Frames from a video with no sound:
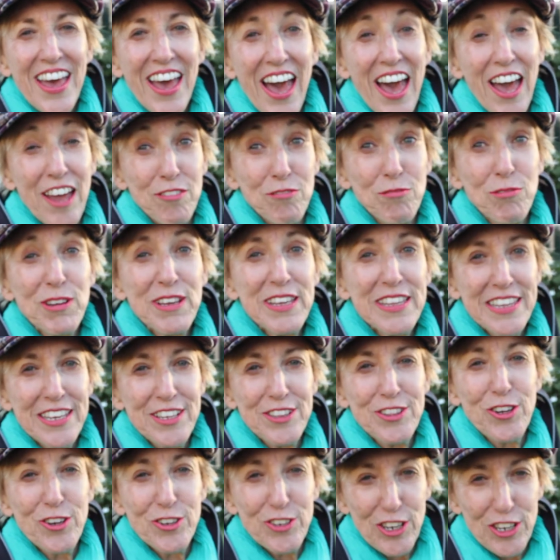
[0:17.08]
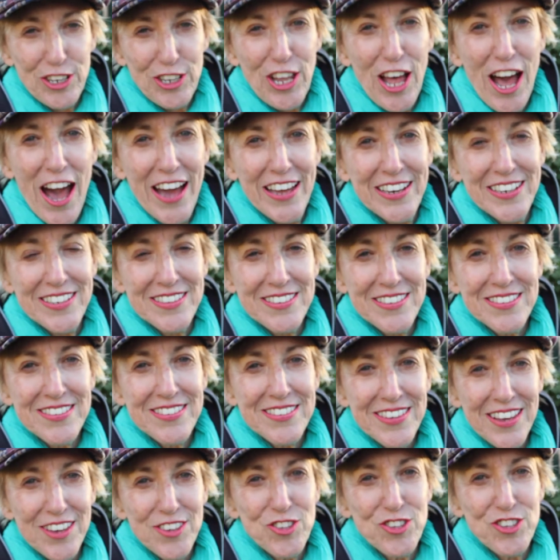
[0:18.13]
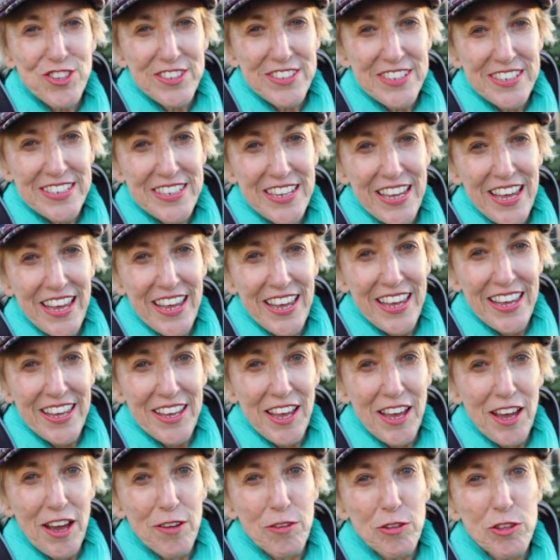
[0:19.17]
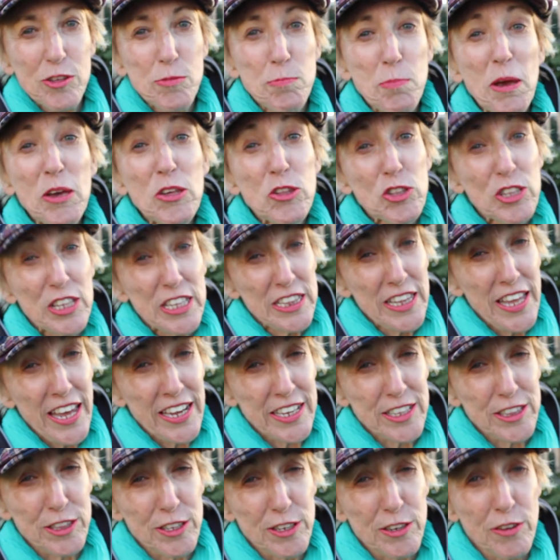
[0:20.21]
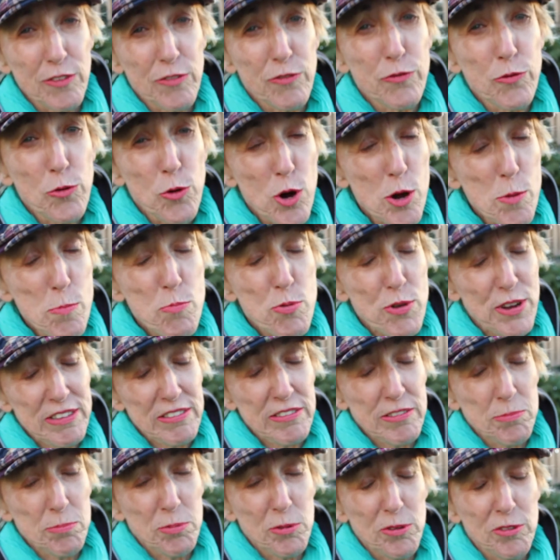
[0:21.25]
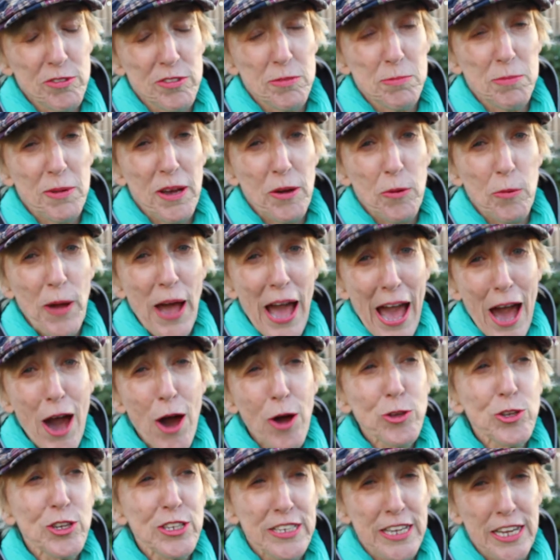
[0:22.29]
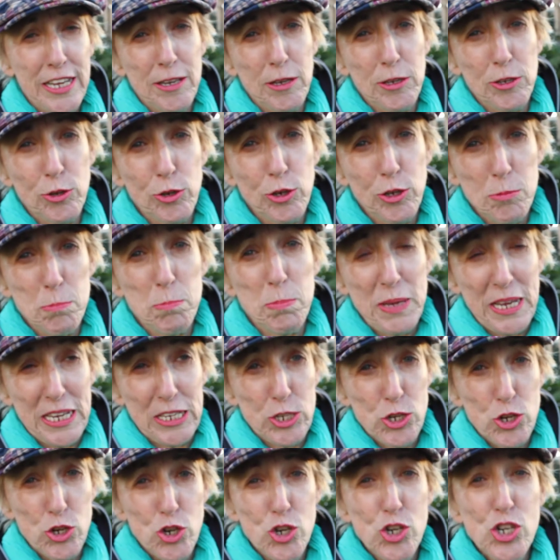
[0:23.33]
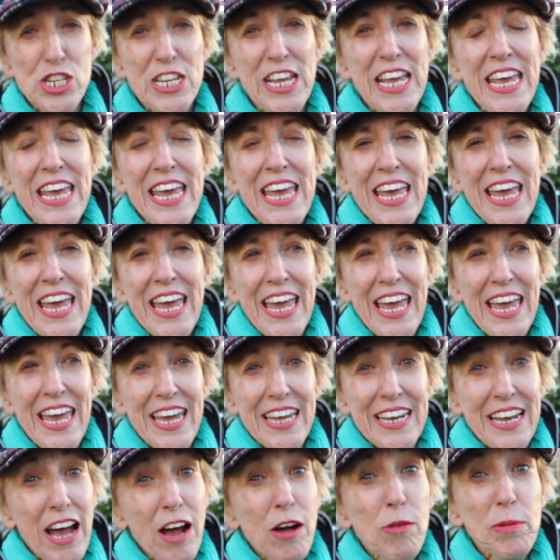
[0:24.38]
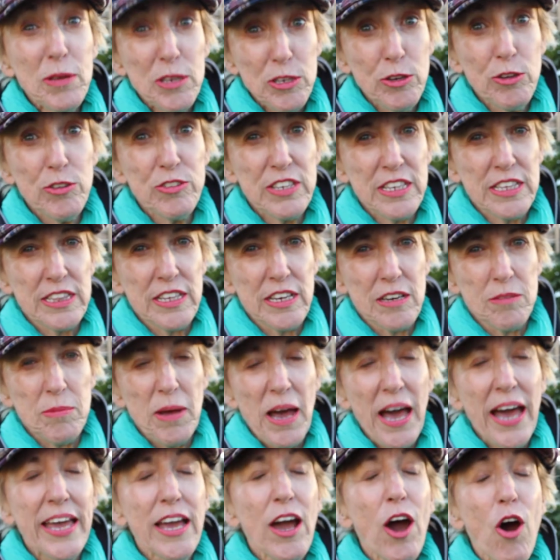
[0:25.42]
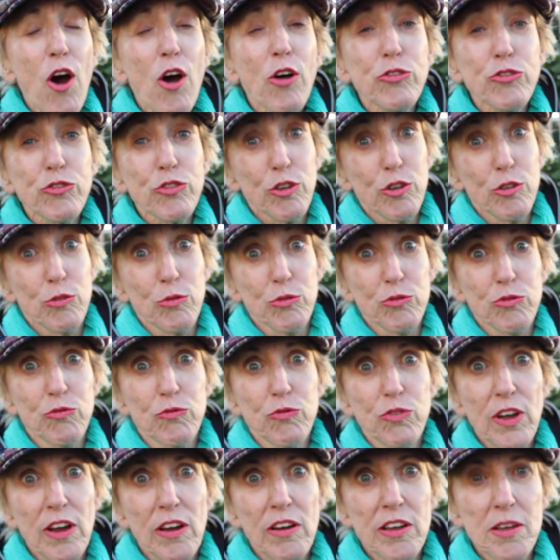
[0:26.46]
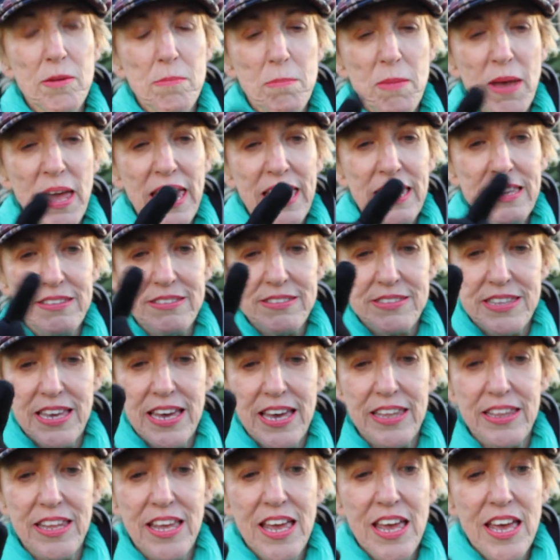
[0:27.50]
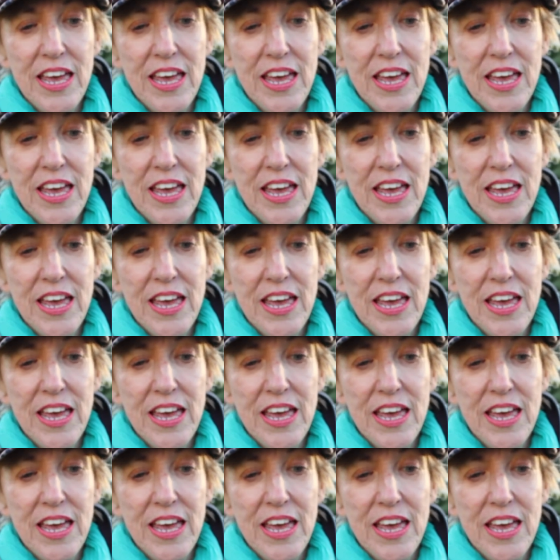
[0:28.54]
I really learned a lot in this session today. I especially like the four principles about how you take good pictures, and I'll be using them. I also was very amazed that